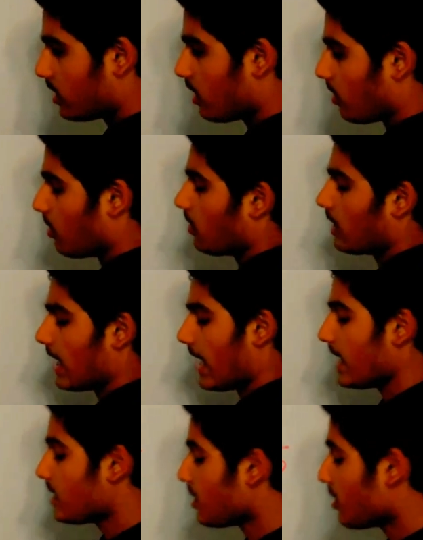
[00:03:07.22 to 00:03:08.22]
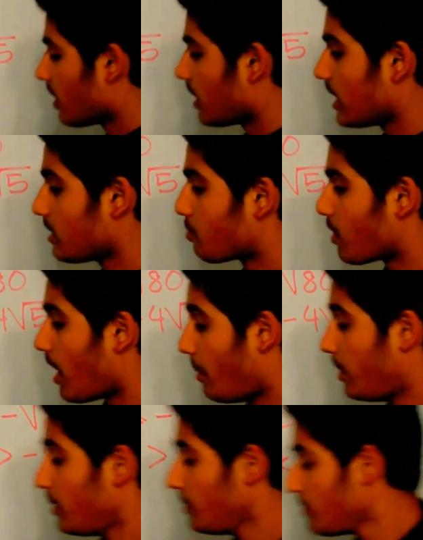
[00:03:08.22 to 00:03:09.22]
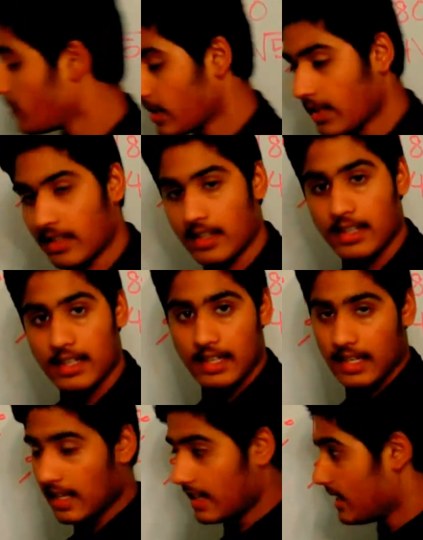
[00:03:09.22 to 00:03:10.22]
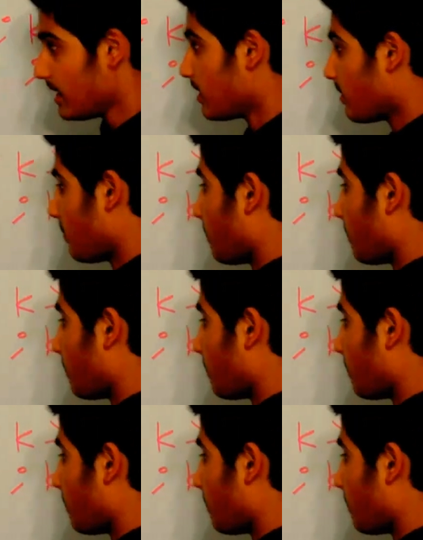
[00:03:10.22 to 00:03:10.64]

So, the answer to this problem is